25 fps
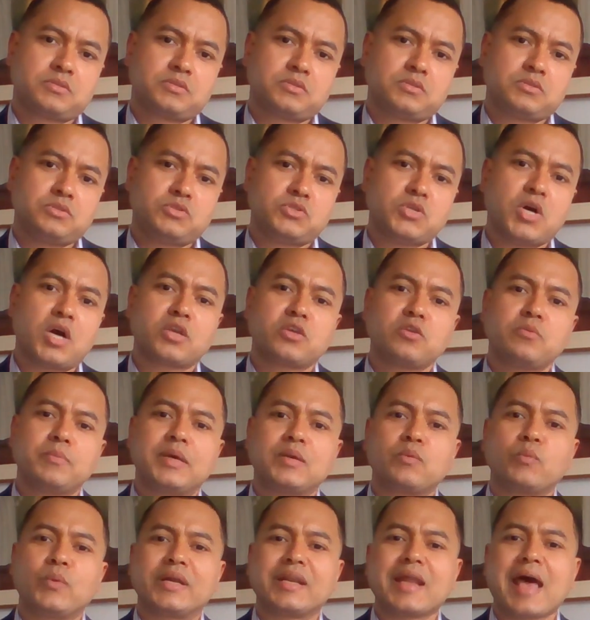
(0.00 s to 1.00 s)

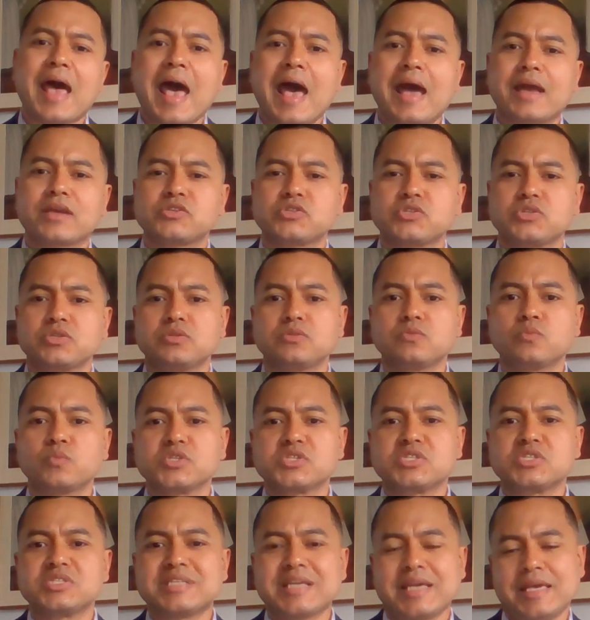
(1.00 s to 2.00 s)
Document what action
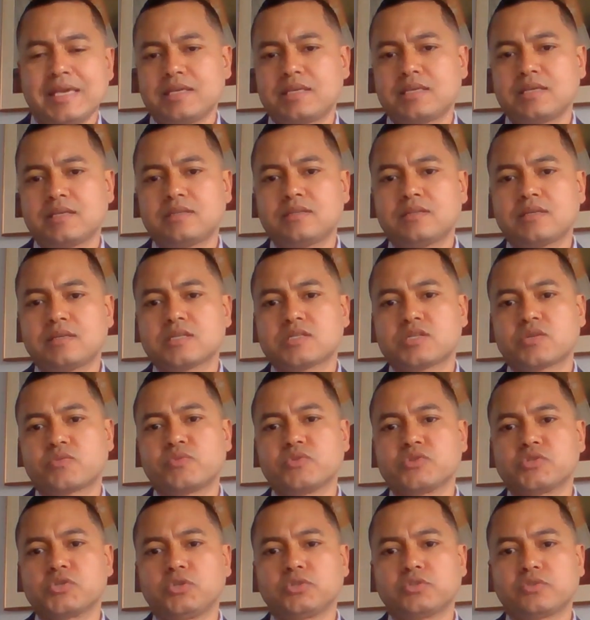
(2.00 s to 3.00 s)
was taken as a
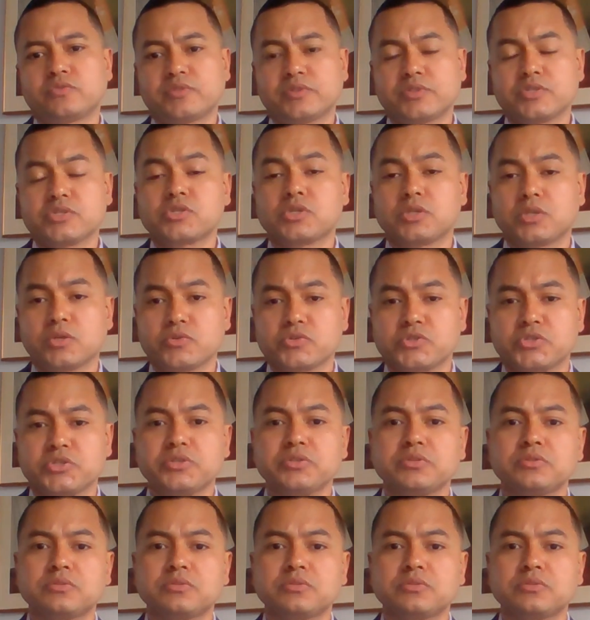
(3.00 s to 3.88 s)
result of the disclosure.